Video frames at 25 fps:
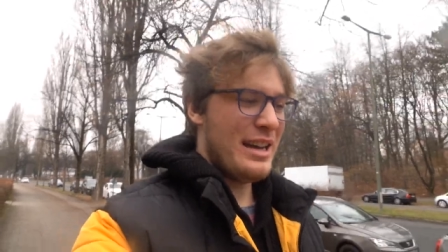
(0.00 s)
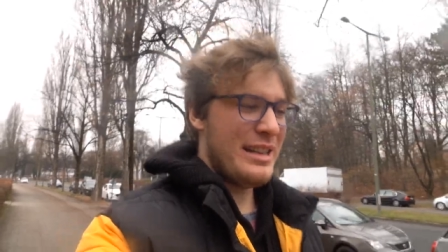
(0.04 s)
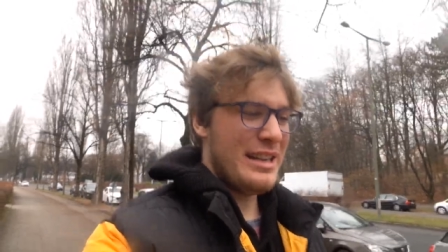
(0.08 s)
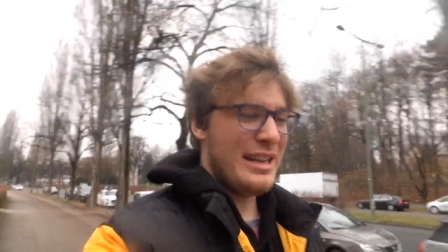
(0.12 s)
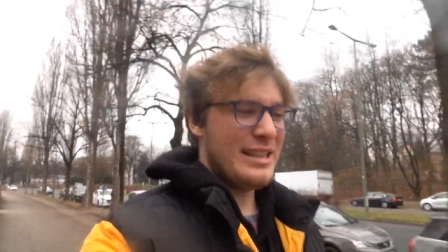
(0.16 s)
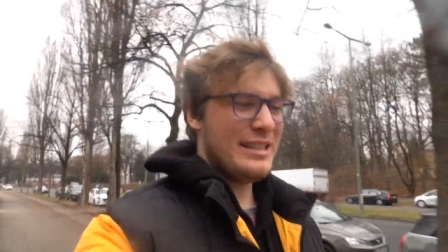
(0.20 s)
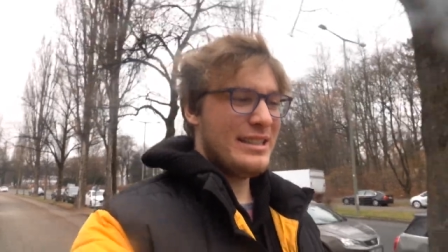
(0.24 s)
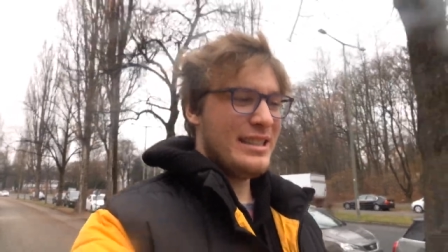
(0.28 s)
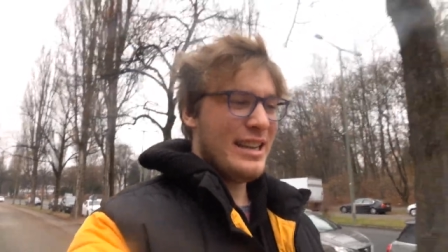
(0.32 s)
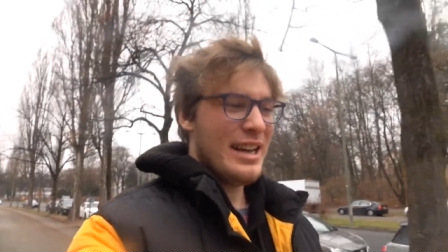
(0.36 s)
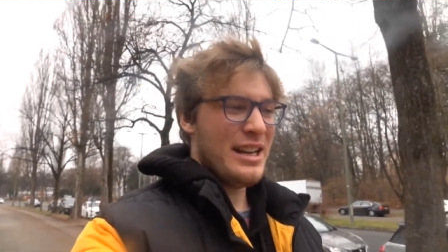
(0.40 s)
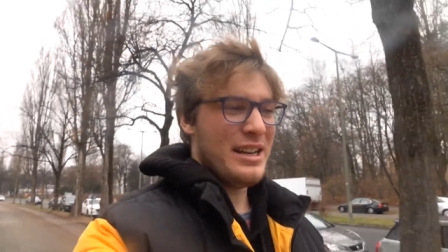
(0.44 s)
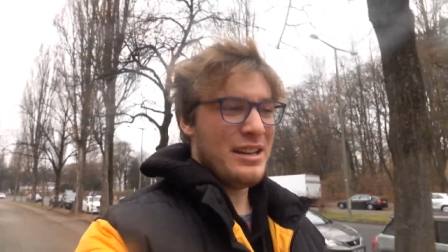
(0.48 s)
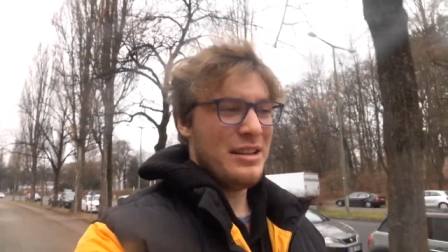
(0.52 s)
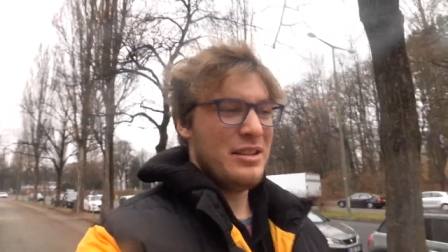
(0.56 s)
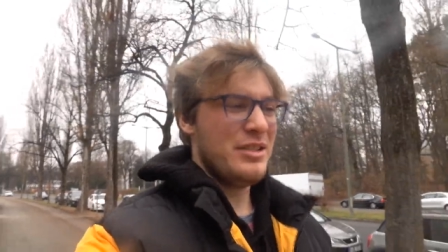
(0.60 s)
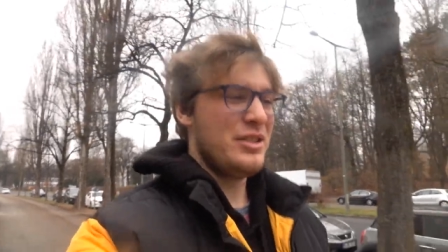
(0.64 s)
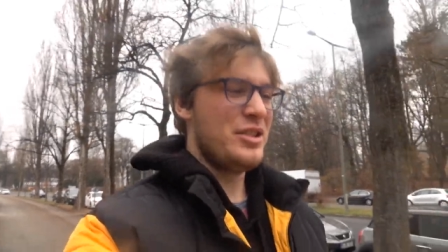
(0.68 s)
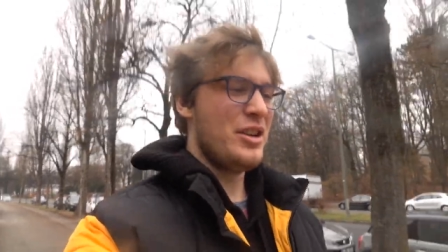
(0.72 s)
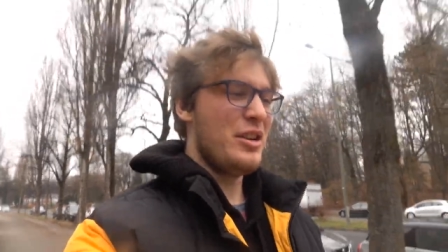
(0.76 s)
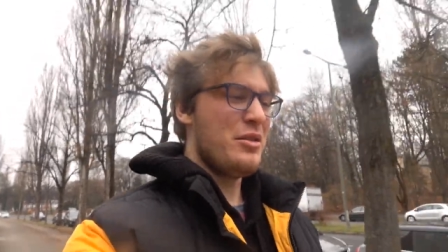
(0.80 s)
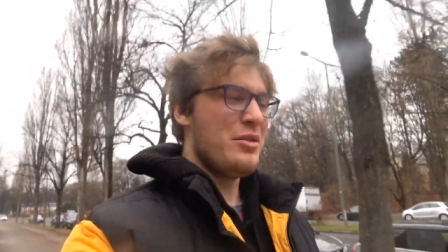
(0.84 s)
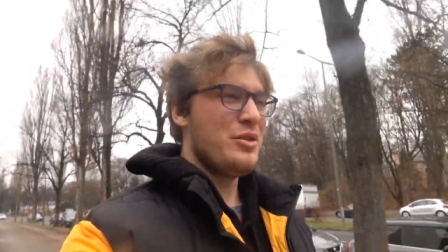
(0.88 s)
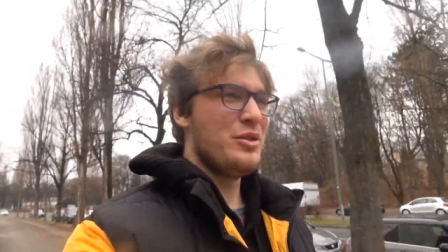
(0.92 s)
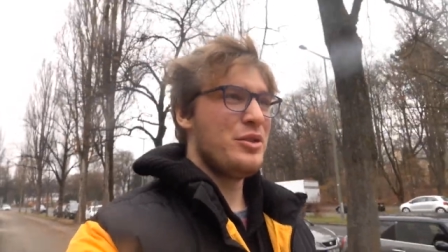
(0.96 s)
and they said,
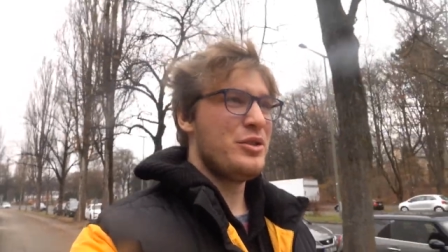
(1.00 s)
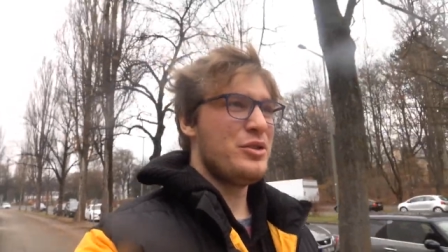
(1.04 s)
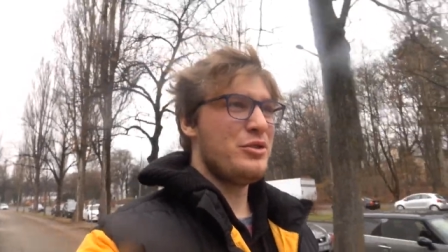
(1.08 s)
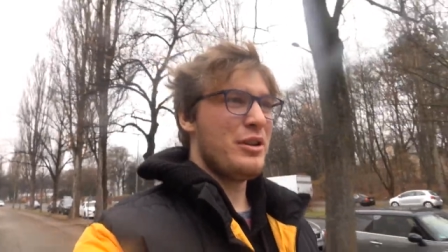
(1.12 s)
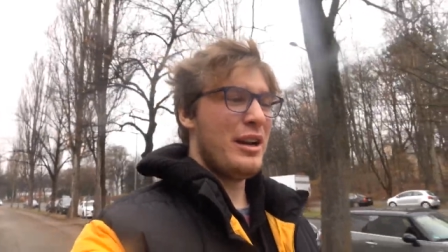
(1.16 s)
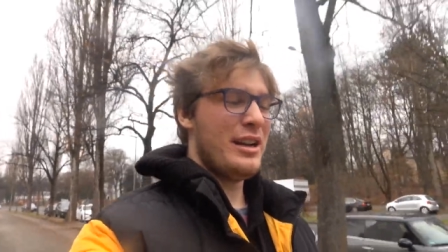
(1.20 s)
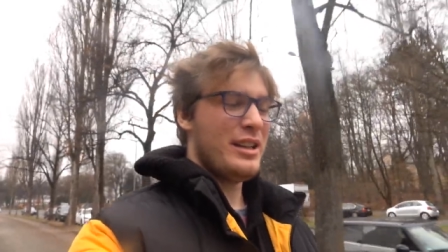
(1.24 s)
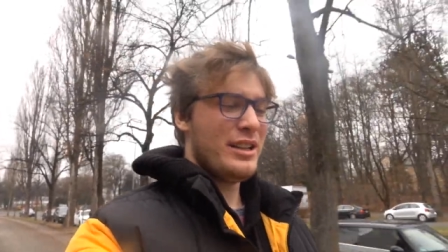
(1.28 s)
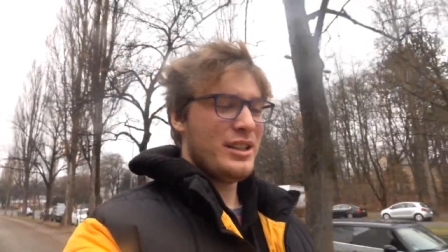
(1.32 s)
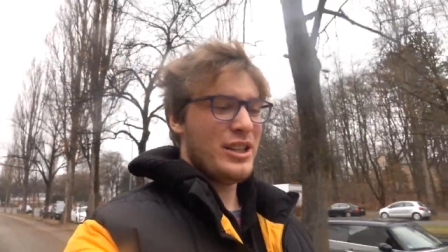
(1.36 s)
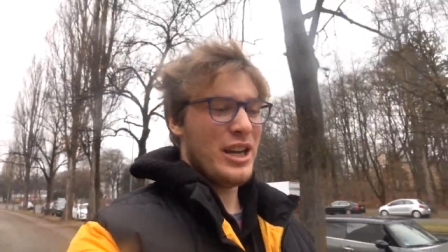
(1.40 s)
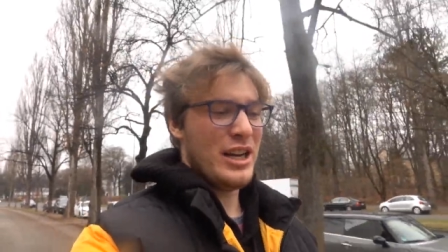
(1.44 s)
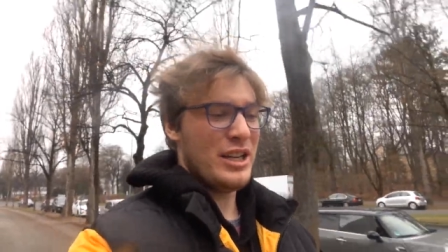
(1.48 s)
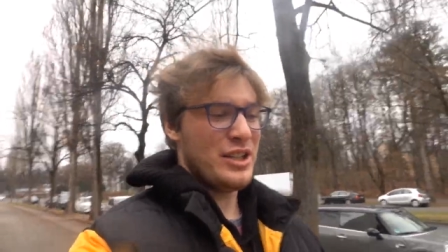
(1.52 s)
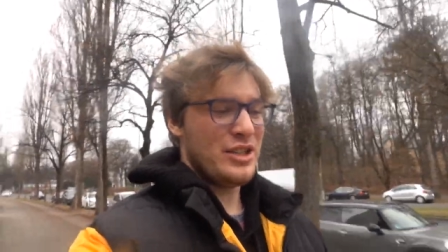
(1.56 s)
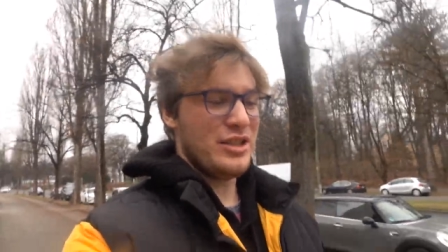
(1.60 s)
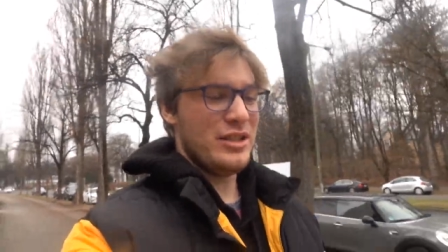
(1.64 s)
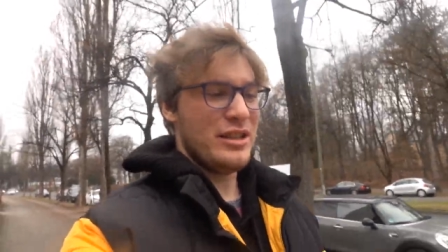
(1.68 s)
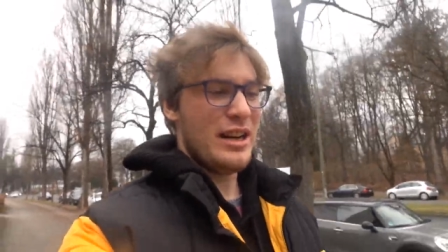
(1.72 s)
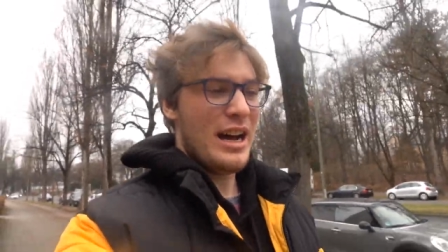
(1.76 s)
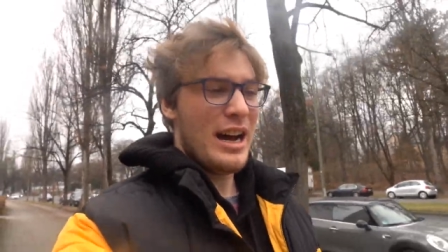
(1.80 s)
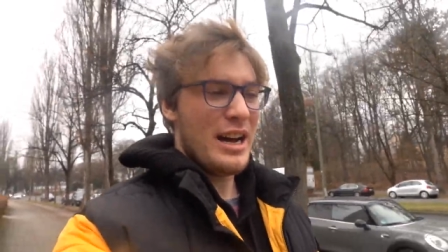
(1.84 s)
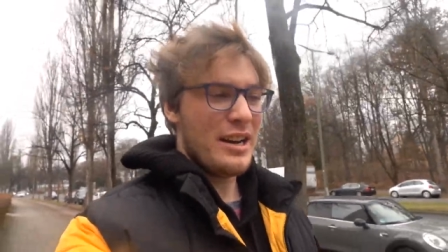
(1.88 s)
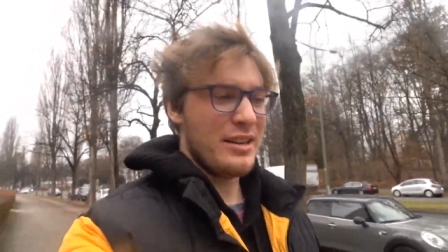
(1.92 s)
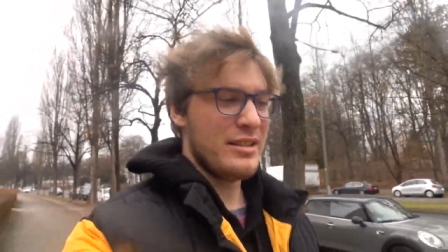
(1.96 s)
sure, we'll change
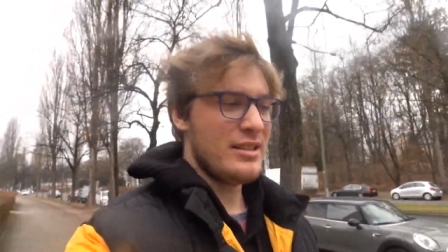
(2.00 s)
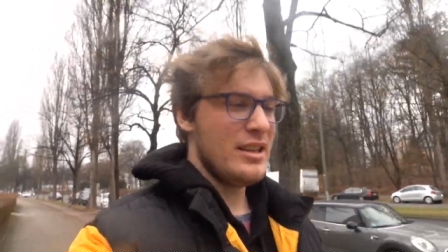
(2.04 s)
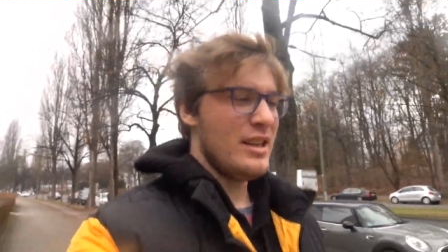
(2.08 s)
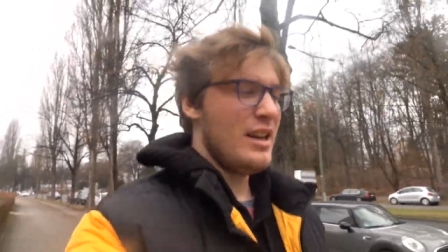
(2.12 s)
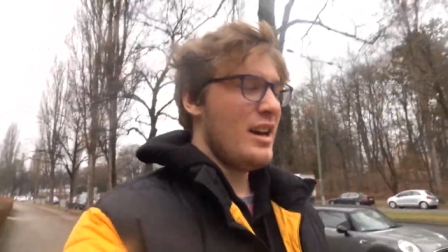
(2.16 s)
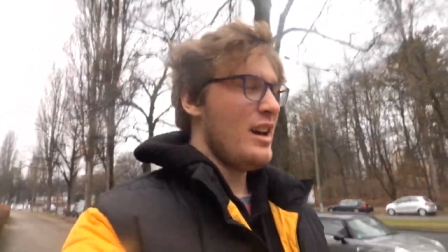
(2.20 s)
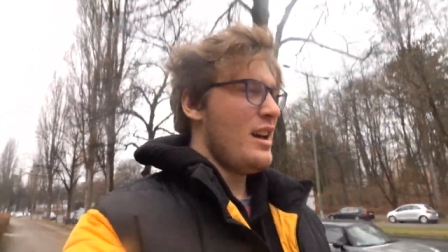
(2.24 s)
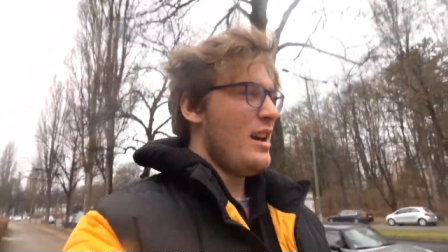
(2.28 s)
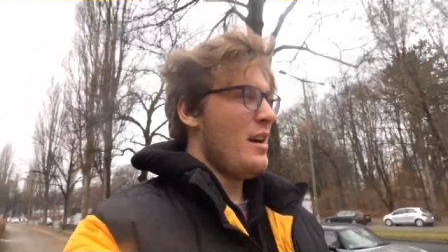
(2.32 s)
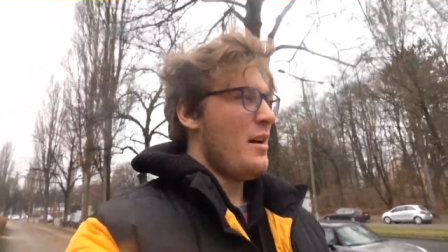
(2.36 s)
your tires.